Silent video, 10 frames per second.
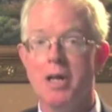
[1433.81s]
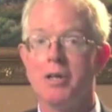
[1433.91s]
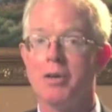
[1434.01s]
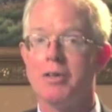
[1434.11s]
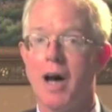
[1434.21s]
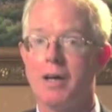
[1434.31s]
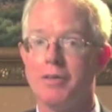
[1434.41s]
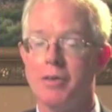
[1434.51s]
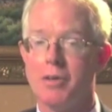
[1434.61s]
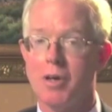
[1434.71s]
you're entitled
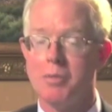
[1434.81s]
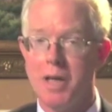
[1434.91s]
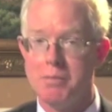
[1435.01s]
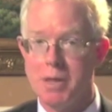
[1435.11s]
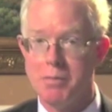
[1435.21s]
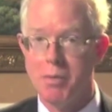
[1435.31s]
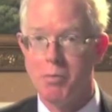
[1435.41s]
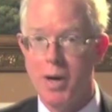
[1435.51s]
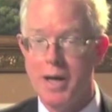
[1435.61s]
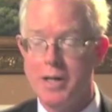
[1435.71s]
to your unpaid minimum
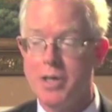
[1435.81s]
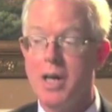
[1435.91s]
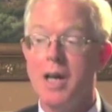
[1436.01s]
wage,